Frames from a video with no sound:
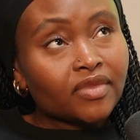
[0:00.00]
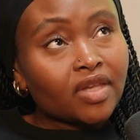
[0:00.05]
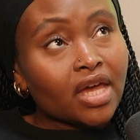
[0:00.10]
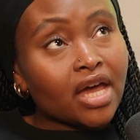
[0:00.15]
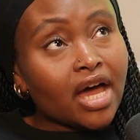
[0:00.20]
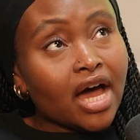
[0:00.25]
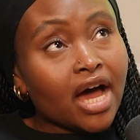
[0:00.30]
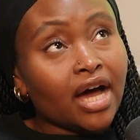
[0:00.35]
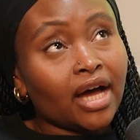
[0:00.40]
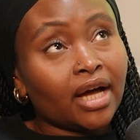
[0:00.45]

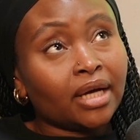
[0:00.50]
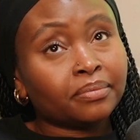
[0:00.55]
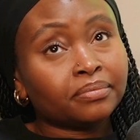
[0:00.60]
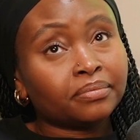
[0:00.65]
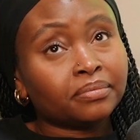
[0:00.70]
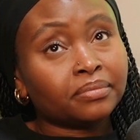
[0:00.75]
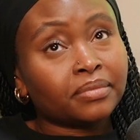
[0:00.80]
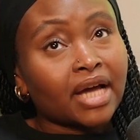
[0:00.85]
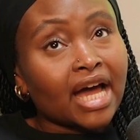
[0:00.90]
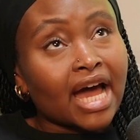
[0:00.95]

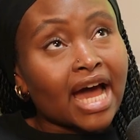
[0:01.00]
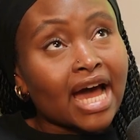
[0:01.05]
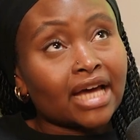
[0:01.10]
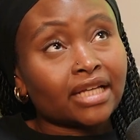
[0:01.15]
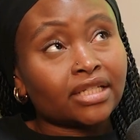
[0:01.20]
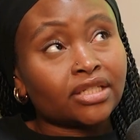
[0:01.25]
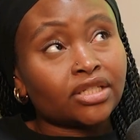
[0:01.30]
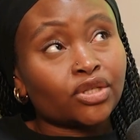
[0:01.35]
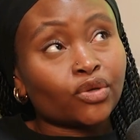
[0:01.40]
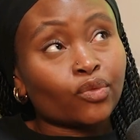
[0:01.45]
And
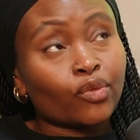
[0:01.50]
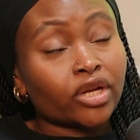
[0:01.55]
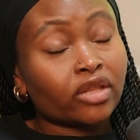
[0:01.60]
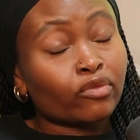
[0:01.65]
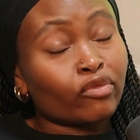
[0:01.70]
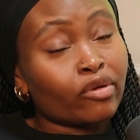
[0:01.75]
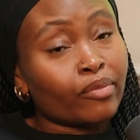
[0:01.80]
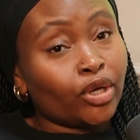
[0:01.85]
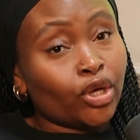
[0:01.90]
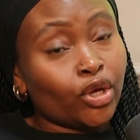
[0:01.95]
one of the
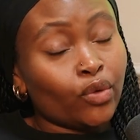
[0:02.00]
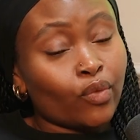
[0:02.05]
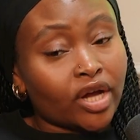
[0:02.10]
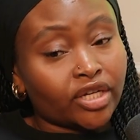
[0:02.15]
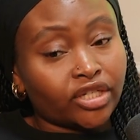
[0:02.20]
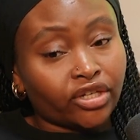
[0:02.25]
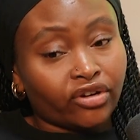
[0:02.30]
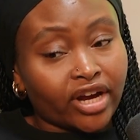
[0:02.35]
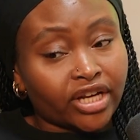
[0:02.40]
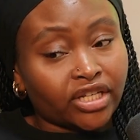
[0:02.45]
women who worked
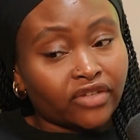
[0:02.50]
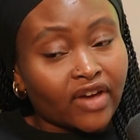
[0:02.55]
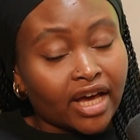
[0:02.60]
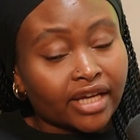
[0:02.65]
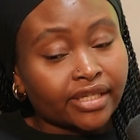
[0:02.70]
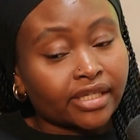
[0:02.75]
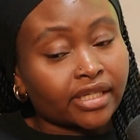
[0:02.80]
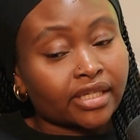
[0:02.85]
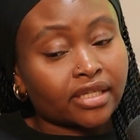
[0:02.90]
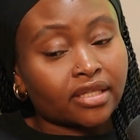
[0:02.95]
at Creative
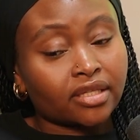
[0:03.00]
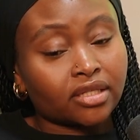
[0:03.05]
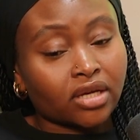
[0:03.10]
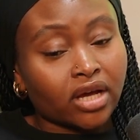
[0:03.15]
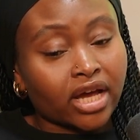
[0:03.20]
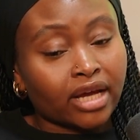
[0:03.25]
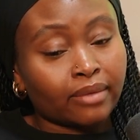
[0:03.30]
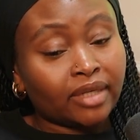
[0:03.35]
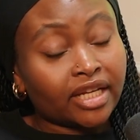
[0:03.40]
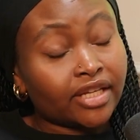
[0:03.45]
Access at the
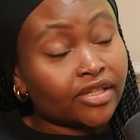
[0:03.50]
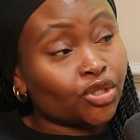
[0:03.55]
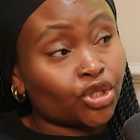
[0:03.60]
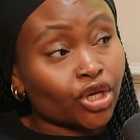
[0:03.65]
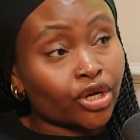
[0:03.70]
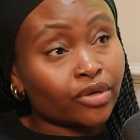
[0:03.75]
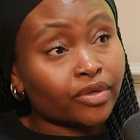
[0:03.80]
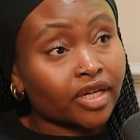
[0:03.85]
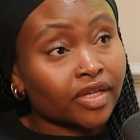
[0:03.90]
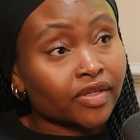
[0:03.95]
time, Lisa
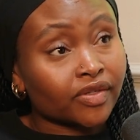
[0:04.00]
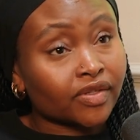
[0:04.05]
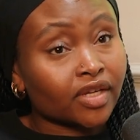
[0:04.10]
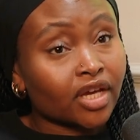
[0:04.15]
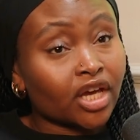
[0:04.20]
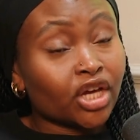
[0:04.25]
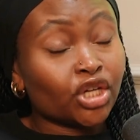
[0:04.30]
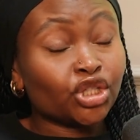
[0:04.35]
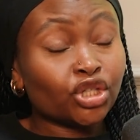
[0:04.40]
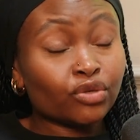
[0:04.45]
Jonas,
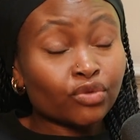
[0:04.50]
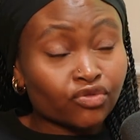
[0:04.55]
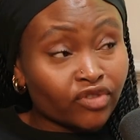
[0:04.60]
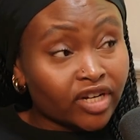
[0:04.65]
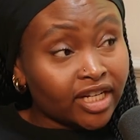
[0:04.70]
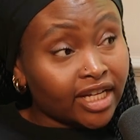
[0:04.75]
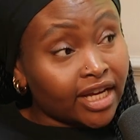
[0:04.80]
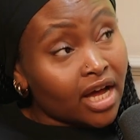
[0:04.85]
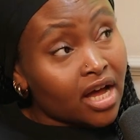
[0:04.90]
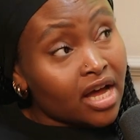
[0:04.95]
she was
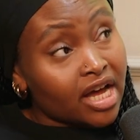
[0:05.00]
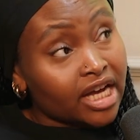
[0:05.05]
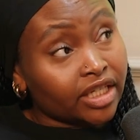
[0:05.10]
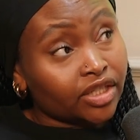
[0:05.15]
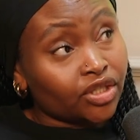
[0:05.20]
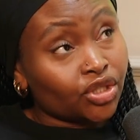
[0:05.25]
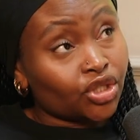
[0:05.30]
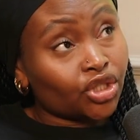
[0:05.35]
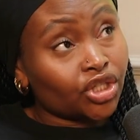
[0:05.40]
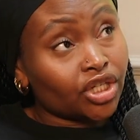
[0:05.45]
really kind.
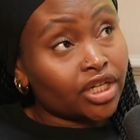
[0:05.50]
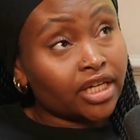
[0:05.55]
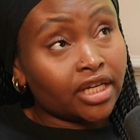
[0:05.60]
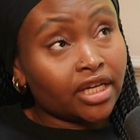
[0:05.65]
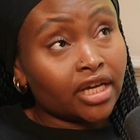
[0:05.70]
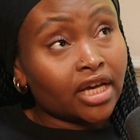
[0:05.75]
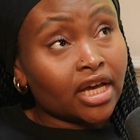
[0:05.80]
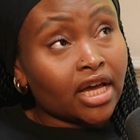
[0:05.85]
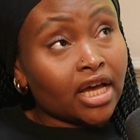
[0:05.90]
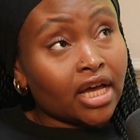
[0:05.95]
She
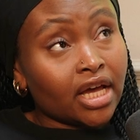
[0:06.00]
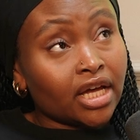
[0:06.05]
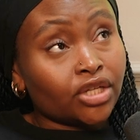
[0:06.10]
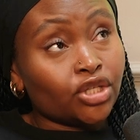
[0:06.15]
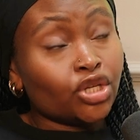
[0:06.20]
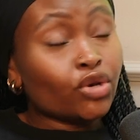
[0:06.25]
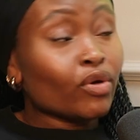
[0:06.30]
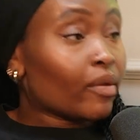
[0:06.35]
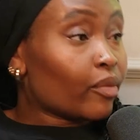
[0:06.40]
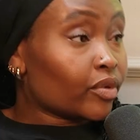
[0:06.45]

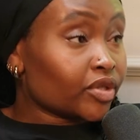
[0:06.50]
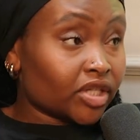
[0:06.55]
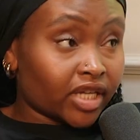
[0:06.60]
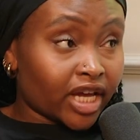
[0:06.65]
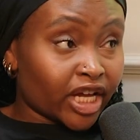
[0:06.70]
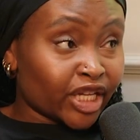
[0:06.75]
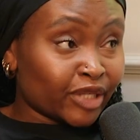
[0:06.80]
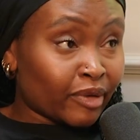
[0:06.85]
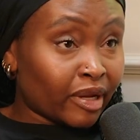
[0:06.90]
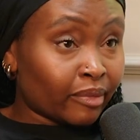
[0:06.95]
knew I wanted to get
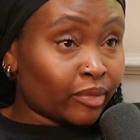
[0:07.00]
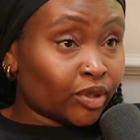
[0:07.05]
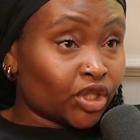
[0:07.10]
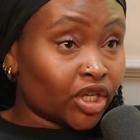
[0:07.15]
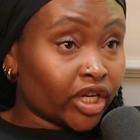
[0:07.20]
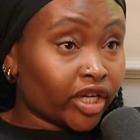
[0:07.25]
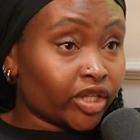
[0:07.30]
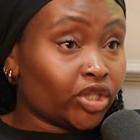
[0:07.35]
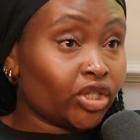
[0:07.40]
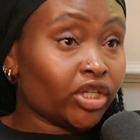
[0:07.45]
into publishing
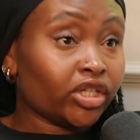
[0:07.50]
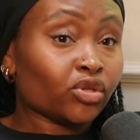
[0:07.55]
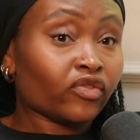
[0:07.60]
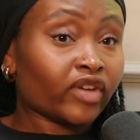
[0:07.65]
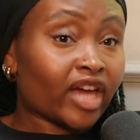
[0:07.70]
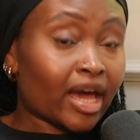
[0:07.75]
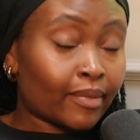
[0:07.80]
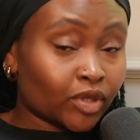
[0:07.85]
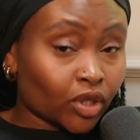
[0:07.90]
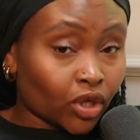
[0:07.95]
and she sort of
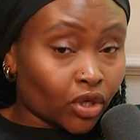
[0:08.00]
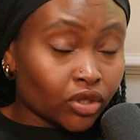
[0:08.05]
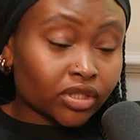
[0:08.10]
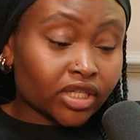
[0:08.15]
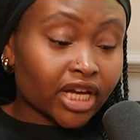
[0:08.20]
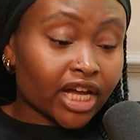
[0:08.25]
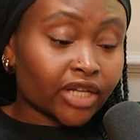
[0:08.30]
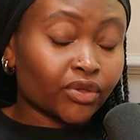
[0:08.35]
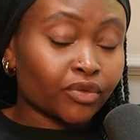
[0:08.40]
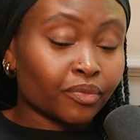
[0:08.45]
kept in
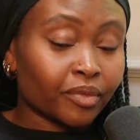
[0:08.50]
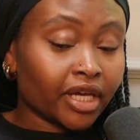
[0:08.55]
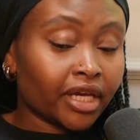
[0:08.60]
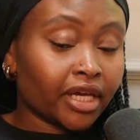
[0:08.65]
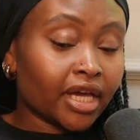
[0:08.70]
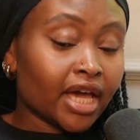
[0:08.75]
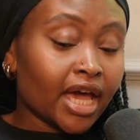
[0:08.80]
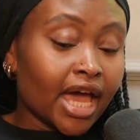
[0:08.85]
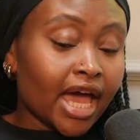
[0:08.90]
contact with me.